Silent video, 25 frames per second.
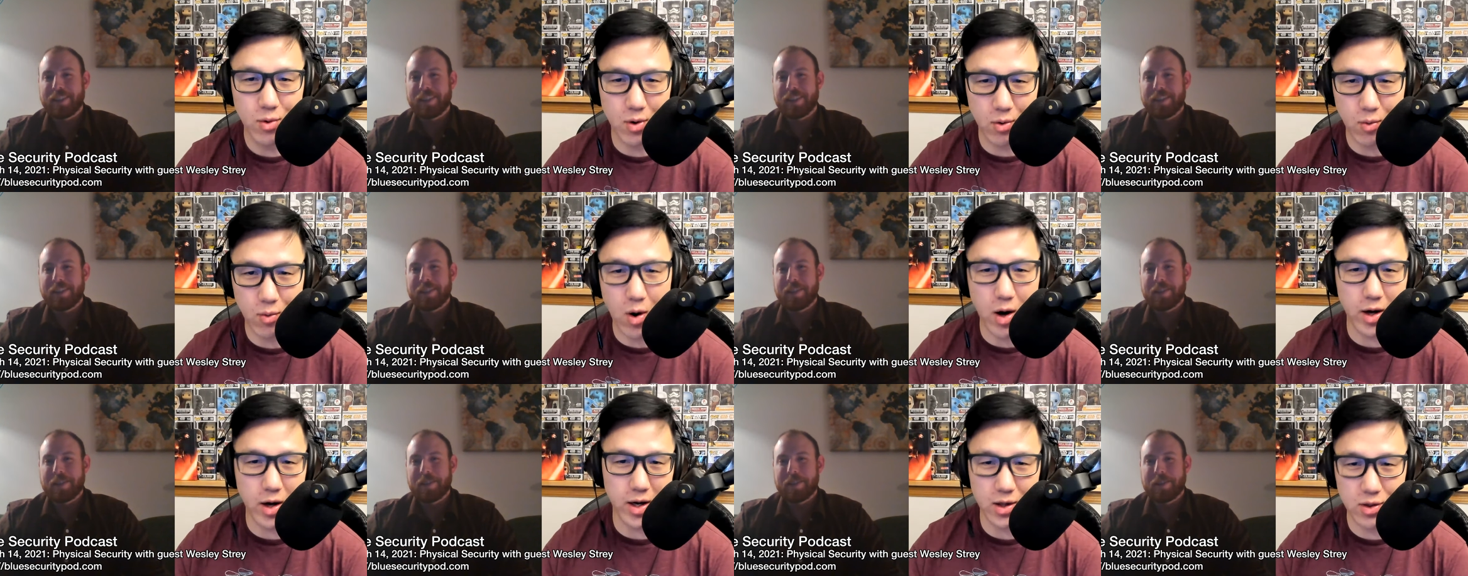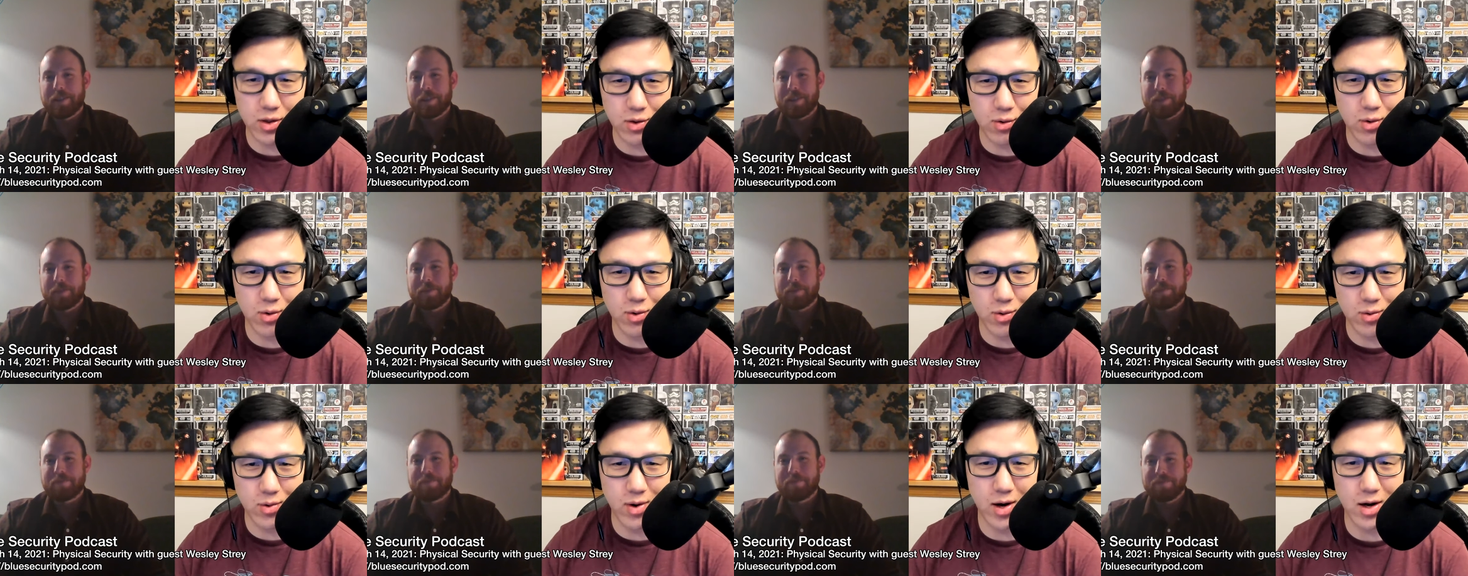Speaker 1: We're walking
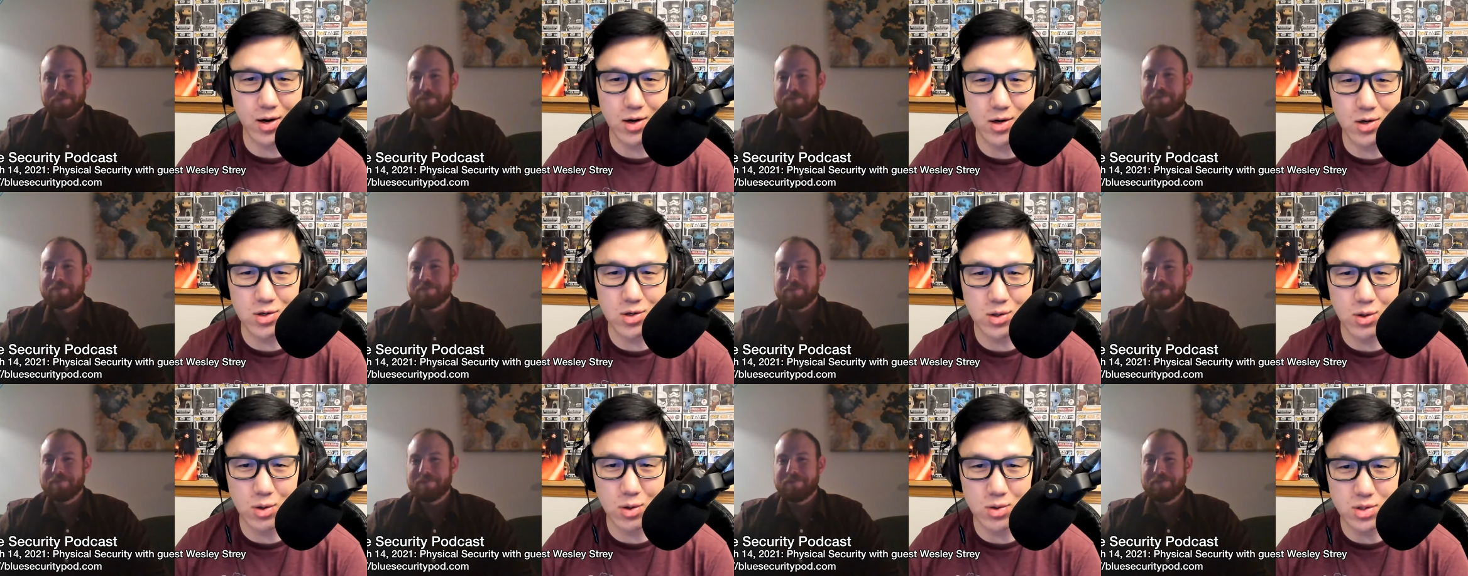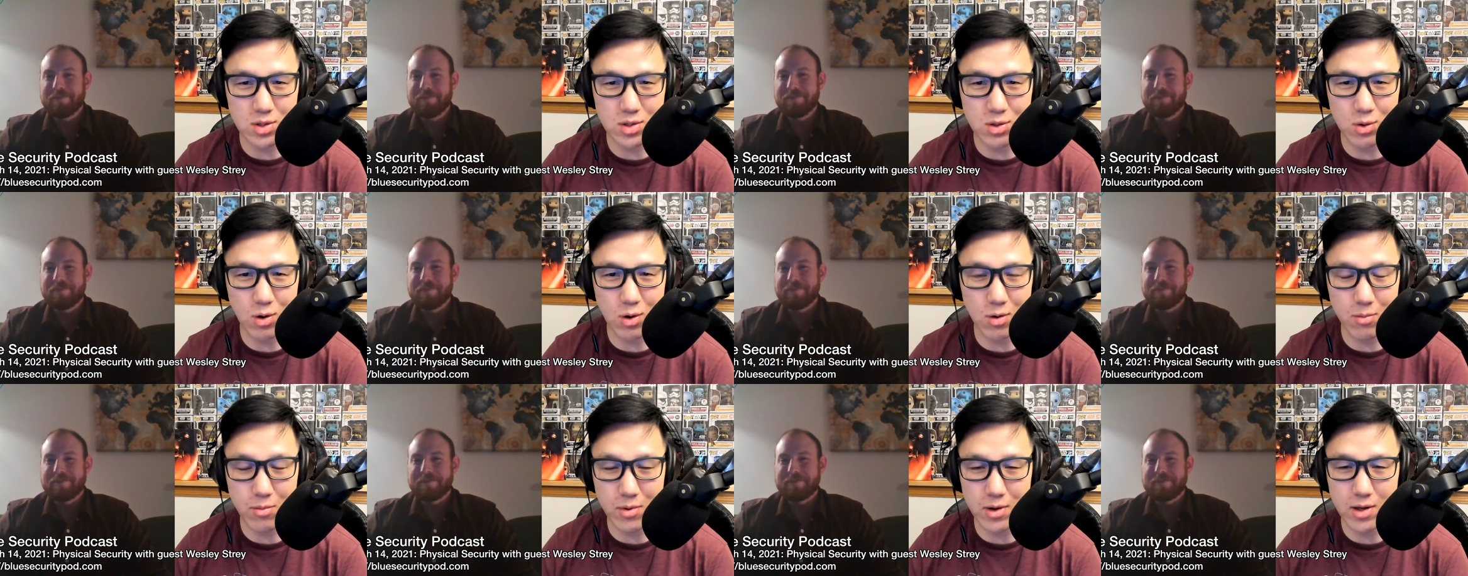through. We're not going to close the
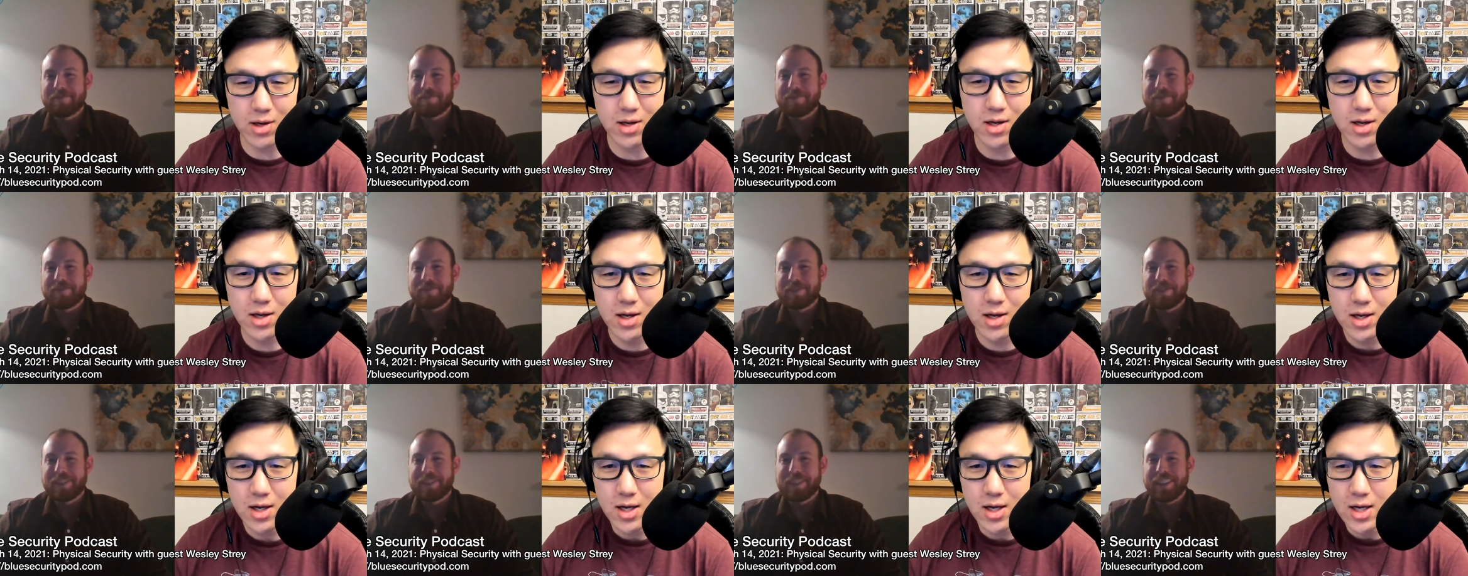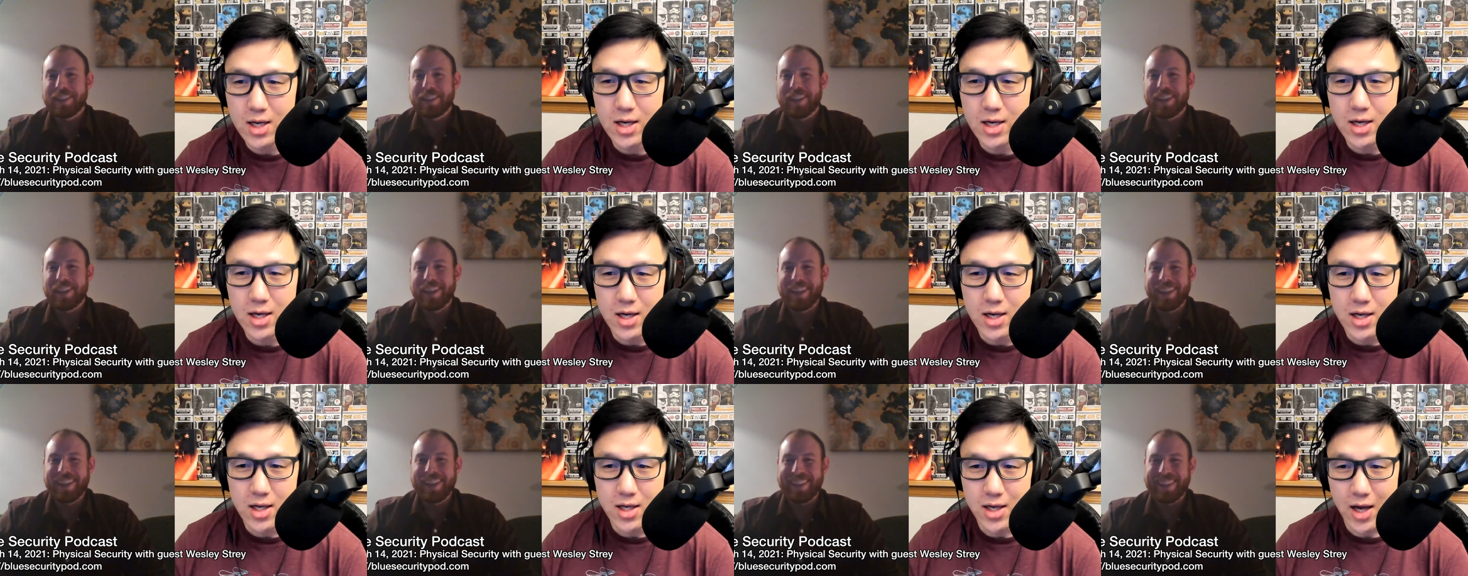door. But
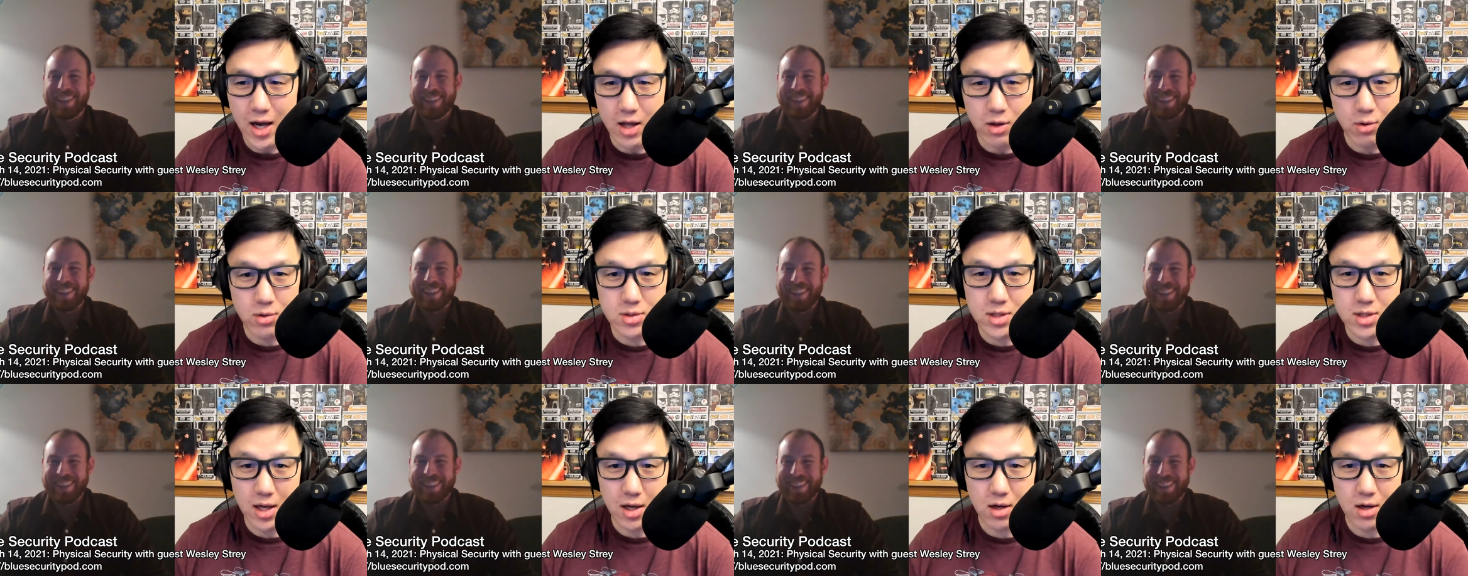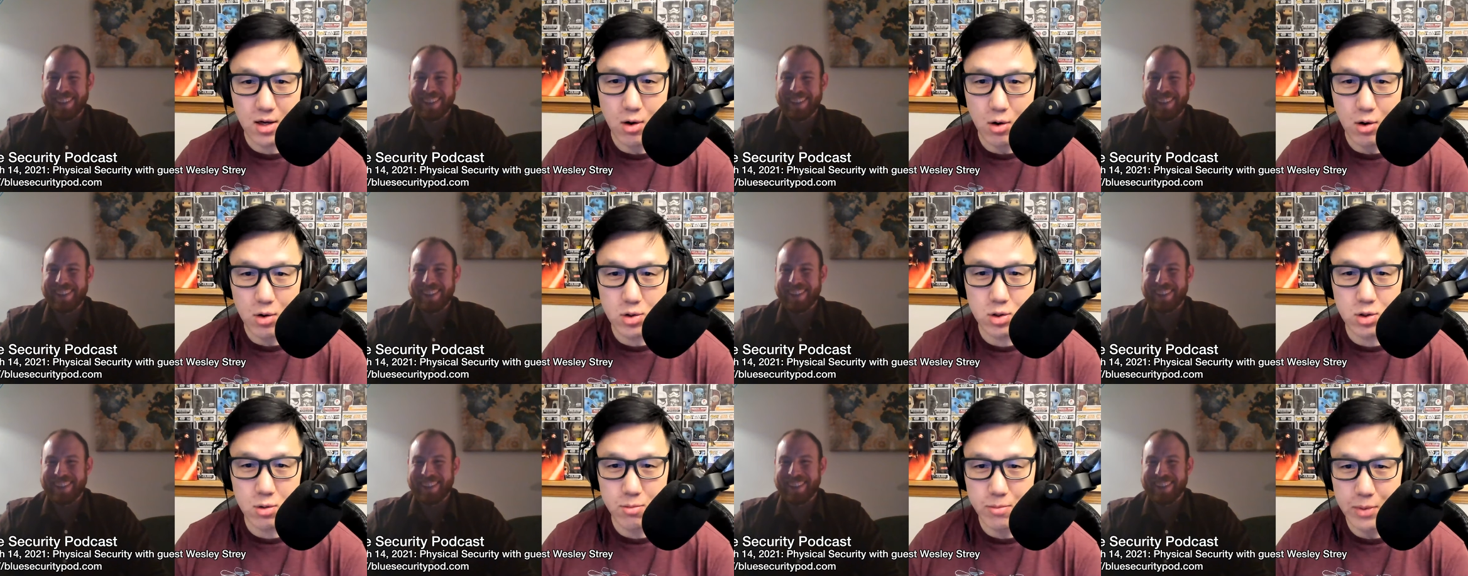yeah, there was that
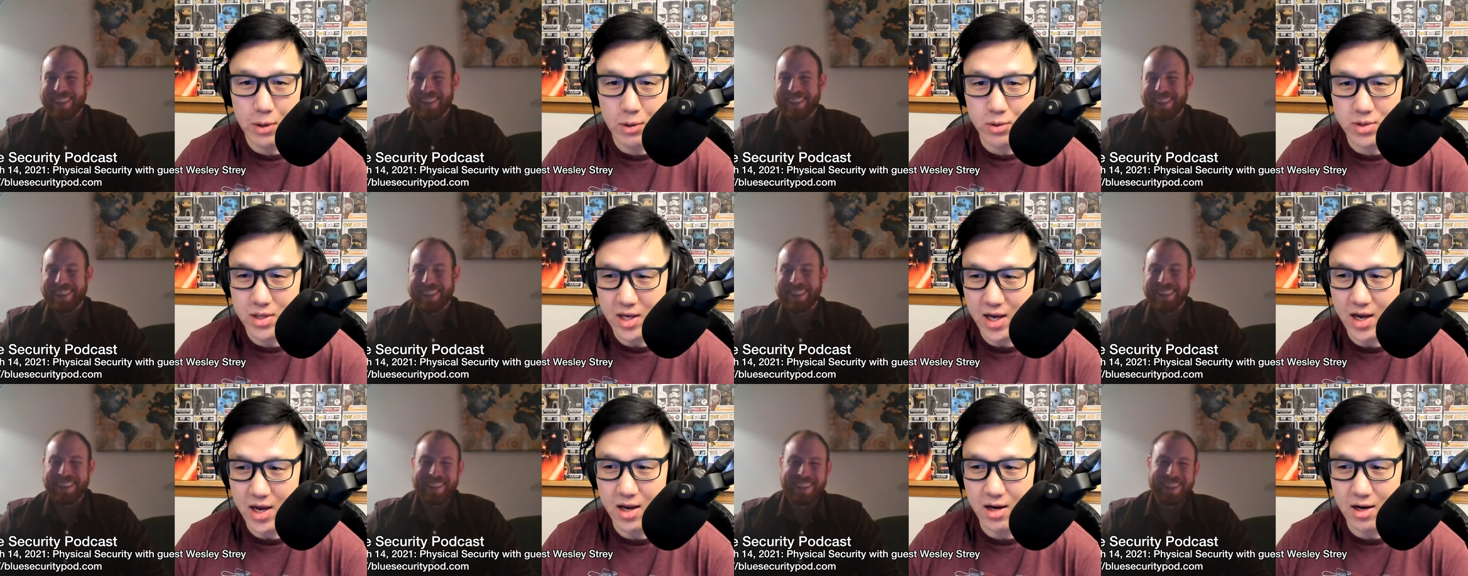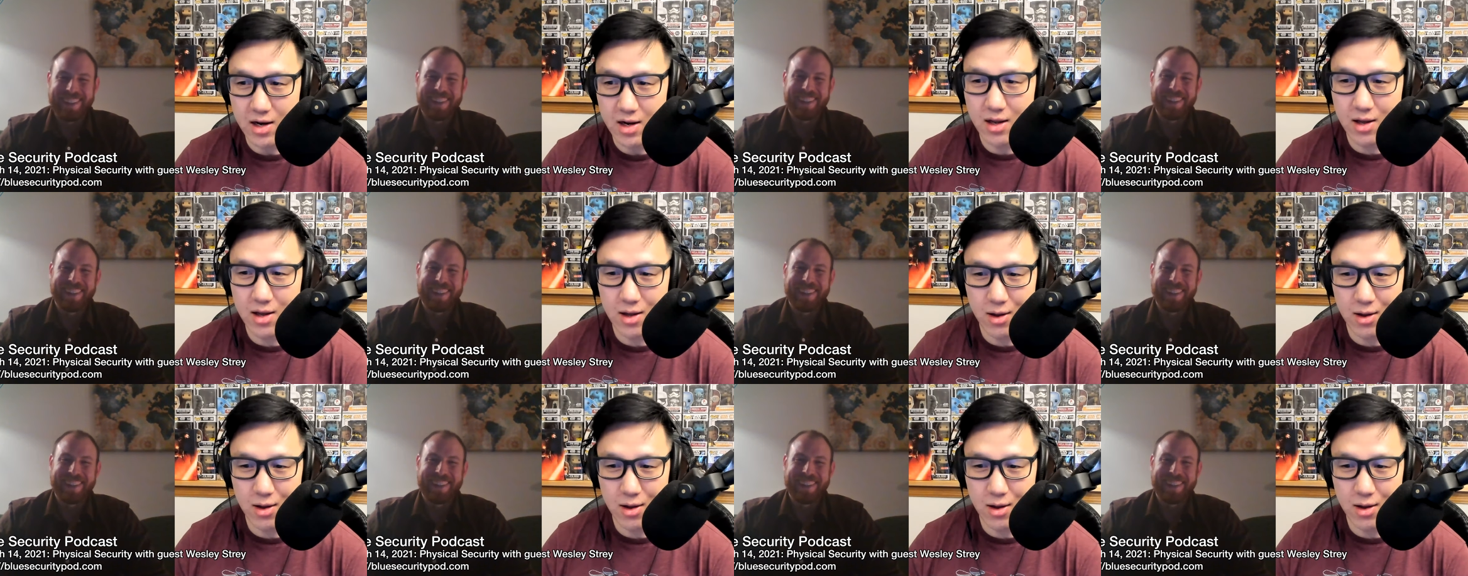culture built in